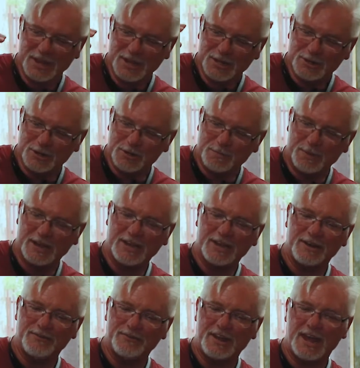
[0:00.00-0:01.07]
So
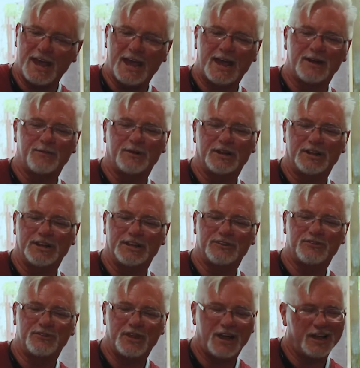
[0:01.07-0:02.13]
speaking of can
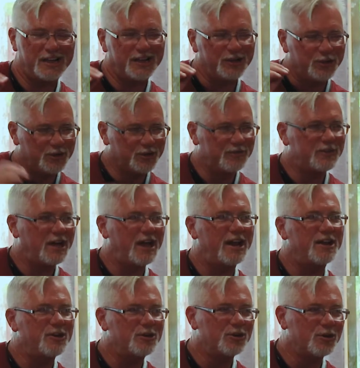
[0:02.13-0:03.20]
release, you've got
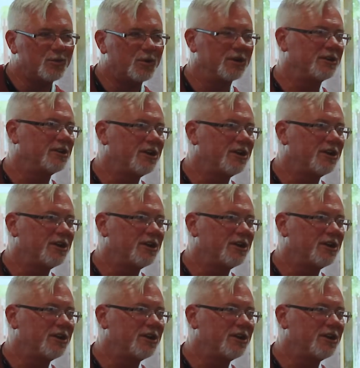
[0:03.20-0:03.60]
a new one